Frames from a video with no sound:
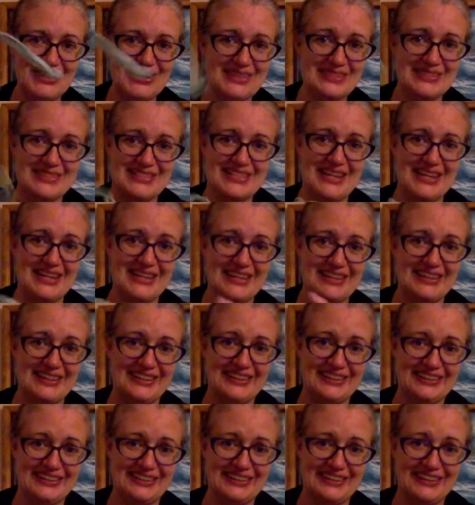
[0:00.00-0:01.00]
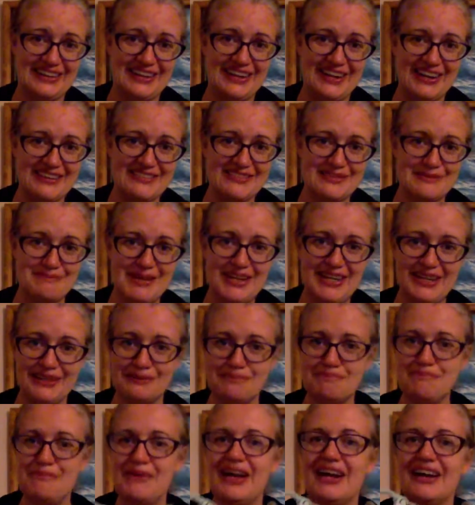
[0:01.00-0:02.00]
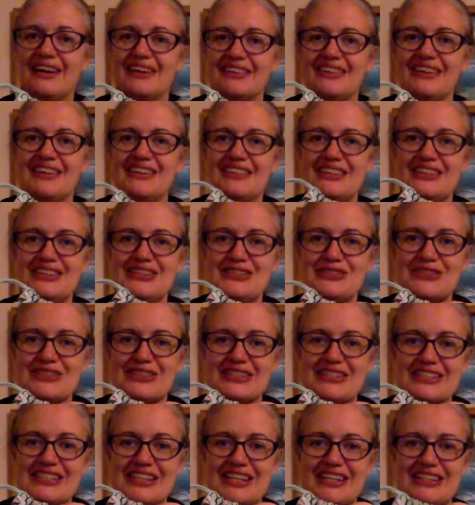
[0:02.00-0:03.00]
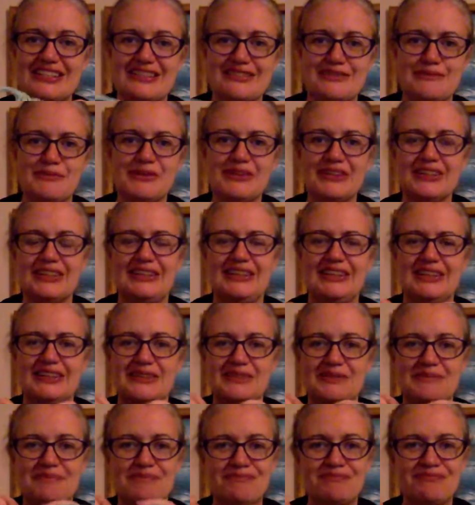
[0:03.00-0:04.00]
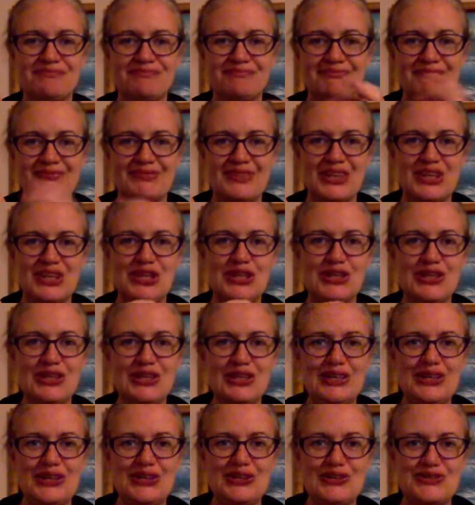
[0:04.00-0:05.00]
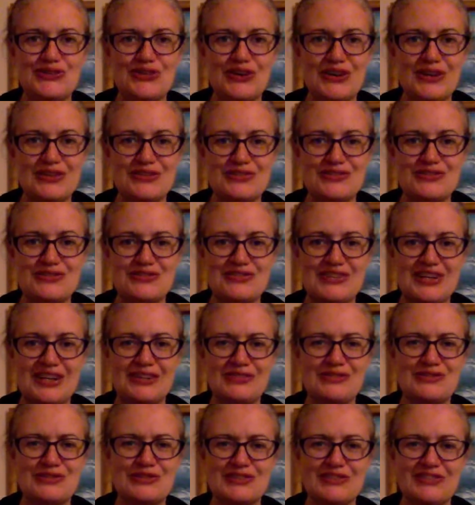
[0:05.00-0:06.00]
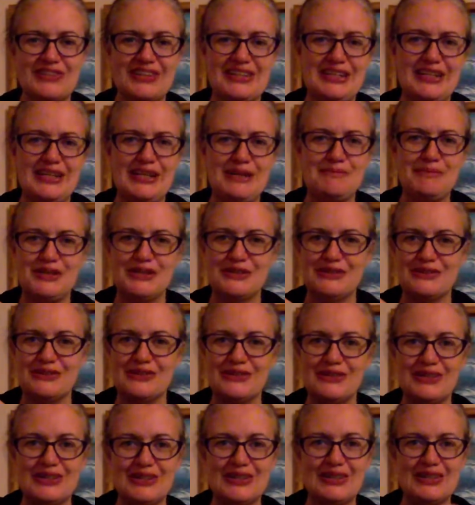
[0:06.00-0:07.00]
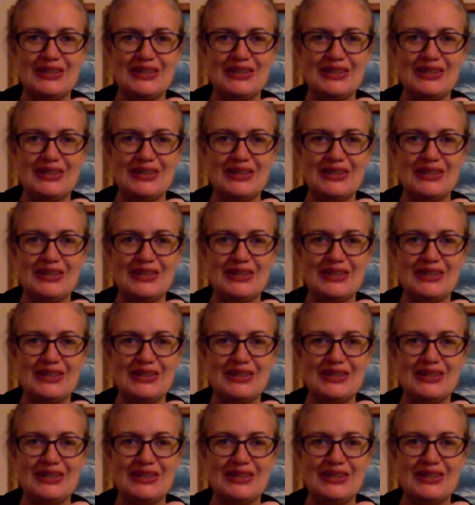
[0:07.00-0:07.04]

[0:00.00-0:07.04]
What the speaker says: it's not like a cosmetic bag like they usually send. It's more like a drawstring, sort of like keep your